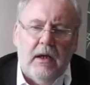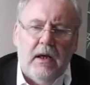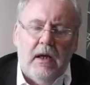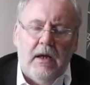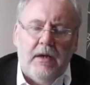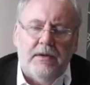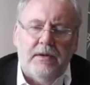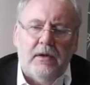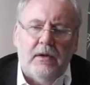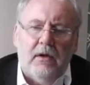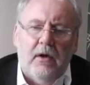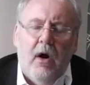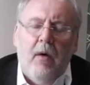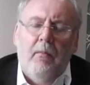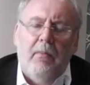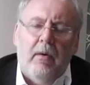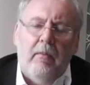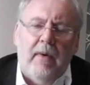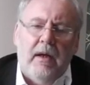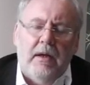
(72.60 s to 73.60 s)
as a
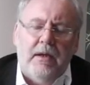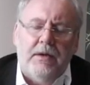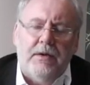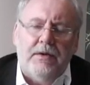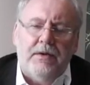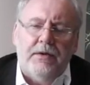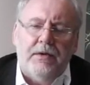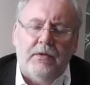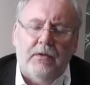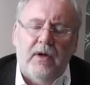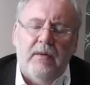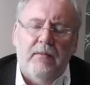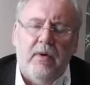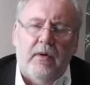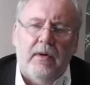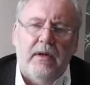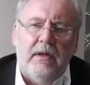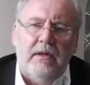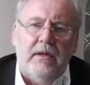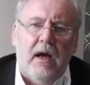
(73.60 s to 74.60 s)
complement to green
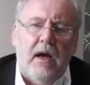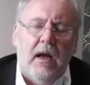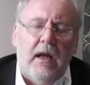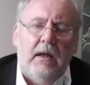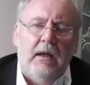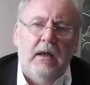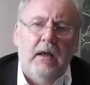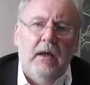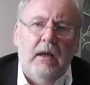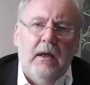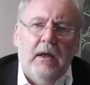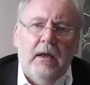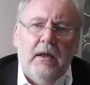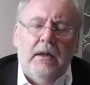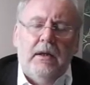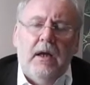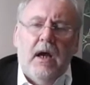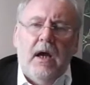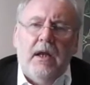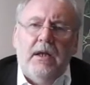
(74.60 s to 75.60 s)
building design,
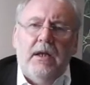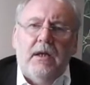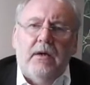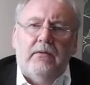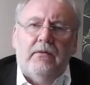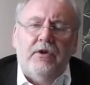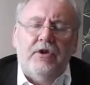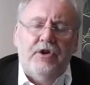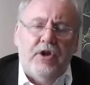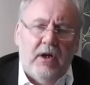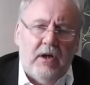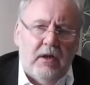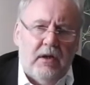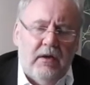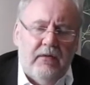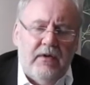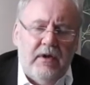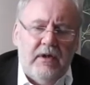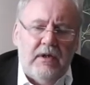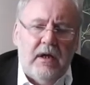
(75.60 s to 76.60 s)
the idea of
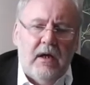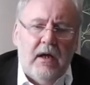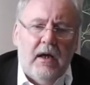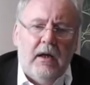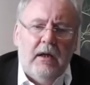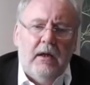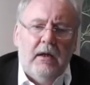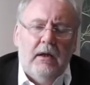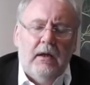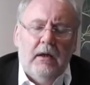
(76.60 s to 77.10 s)
regenerative design.